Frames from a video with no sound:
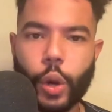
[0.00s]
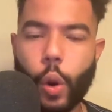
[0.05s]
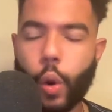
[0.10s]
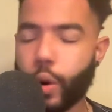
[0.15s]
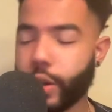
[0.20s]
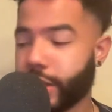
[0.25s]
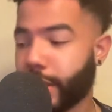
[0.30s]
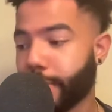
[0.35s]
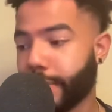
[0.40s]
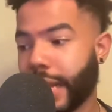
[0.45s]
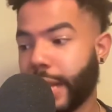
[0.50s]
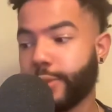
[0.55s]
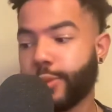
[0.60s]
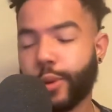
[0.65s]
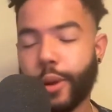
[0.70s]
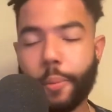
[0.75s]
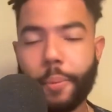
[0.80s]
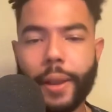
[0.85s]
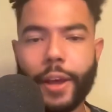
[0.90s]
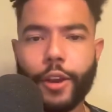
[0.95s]
Or sometimes
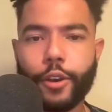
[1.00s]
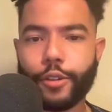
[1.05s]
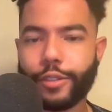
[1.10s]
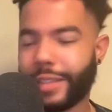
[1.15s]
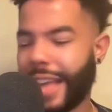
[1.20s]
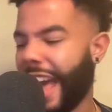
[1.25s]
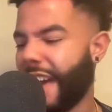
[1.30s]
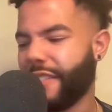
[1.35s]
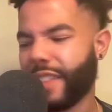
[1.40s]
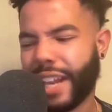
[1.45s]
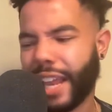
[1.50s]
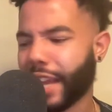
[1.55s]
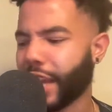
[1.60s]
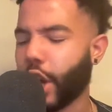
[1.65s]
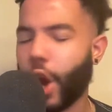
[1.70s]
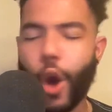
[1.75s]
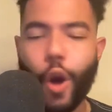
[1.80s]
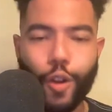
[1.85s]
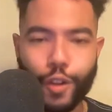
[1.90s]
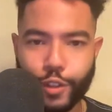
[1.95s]
when a player is having like
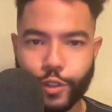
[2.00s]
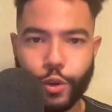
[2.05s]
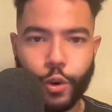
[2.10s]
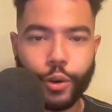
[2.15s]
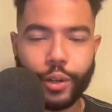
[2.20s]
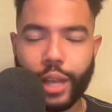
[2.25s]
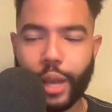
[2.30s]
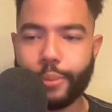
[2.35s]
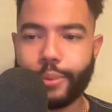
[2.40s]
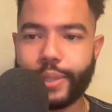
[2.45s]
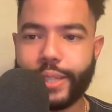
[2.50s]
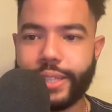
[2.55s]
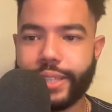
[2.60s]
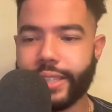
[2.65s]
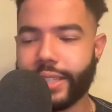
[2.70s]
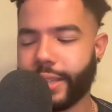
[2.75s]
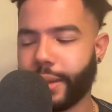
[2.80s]
an all-star type season,